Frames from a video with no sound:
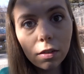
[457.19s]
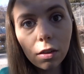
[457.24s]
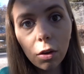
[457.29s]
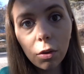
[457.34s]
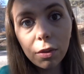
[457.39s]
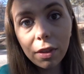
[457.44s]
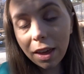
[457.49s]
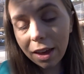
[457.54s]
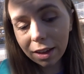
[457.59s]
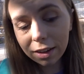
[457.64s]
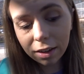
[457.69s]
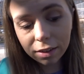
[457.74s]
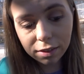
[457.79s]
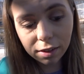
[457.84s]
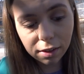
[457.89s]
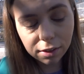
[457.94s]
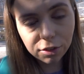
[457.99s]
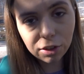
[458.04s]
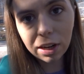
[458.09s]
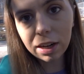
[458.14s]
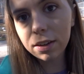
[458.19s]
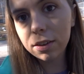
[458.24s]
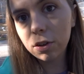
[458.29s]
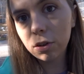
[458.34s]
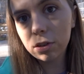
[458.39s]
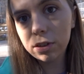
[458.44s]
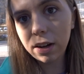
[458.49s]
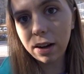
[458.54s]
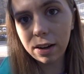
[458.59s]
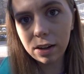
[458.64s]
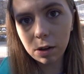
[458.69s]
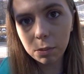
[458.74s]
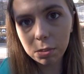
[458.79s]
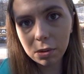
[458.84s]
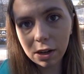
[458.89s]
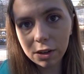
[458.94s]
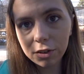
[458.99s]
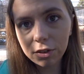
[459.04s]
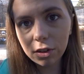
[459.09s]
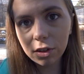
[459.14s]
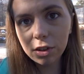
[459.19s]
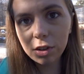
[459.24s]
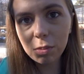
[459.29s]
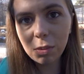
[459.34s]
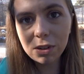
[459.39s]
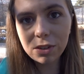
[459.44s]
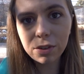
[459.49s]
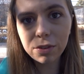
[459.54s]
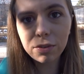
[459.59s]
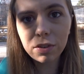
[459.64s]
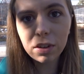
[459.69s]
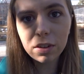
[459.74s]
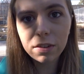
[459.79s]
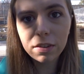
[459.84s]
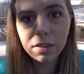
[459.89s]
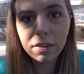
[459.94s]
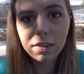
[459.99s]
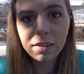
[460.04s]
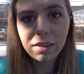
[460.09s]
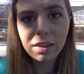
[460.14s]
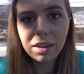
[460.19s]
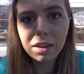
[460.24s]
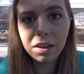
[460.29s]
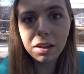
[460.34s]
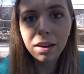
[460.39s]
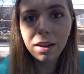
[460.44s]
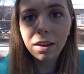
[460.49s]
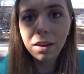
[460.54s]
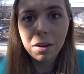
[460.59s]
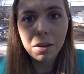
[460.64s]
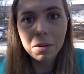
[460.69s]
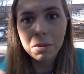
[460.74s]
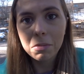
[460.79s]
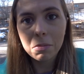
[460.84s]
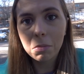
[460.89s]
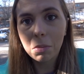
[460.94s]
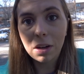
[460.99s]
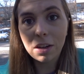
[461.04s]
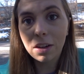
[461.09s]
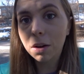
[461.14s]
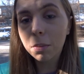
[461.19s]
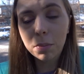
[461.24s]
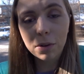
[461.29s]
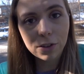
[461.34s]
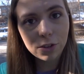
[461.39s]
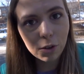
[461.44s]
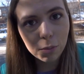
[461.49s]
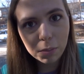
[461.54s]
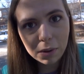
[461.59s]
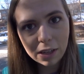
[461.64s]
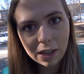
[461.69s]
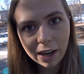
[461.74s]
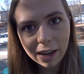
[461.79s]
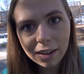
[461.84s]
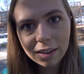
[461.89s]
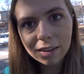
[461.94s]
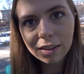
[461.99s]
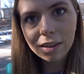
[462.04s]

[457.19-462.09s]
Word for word: So then, to check your tire pressure, you want to first see what number it should be at.